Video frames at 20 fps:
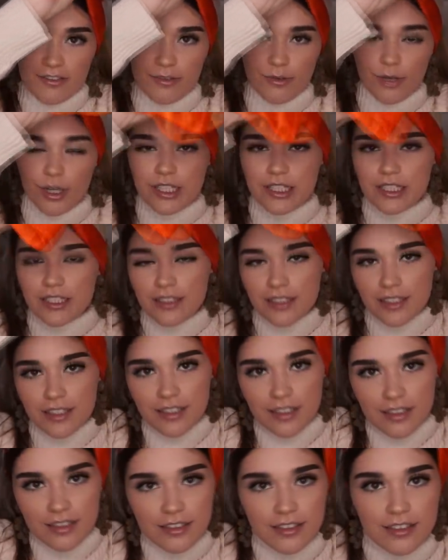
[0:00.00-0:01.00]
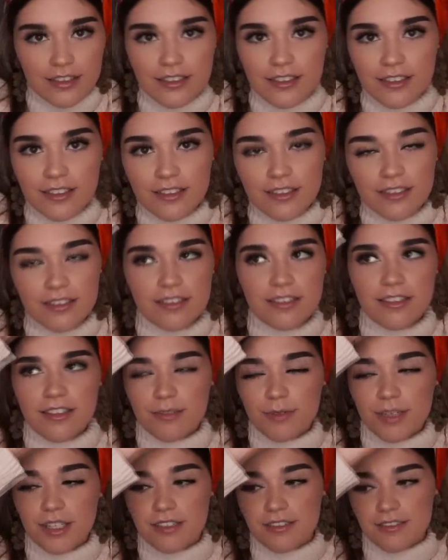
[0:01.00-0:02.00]
Well, this is, I
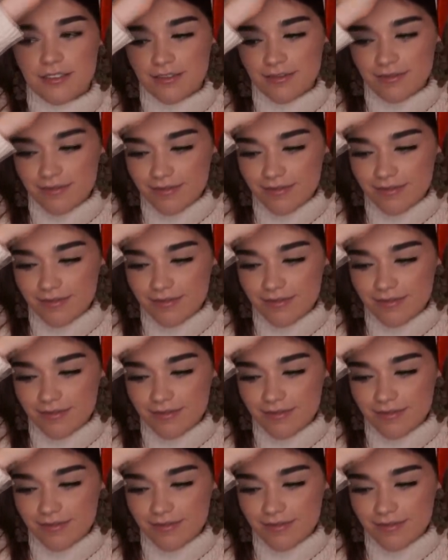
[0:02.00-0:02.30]
mean,